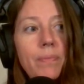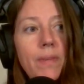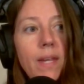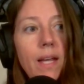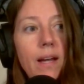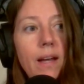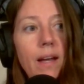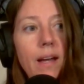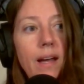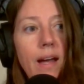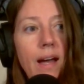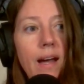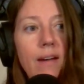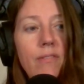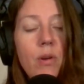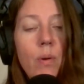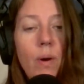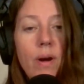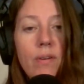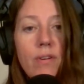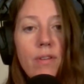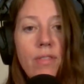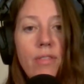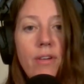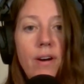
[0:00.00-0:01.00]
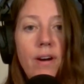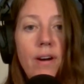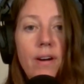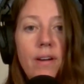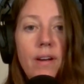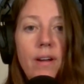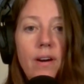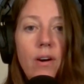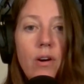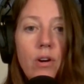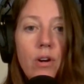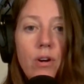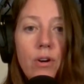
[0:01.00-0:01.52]
have you ever thought
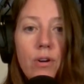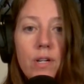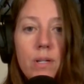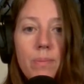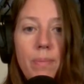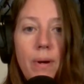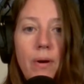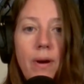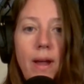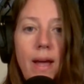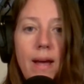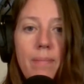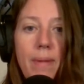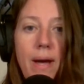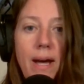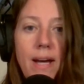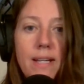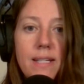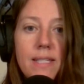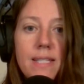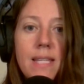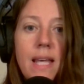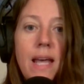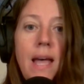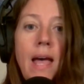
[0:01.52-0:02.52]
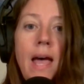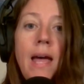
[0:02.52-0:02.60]
or heard about MS?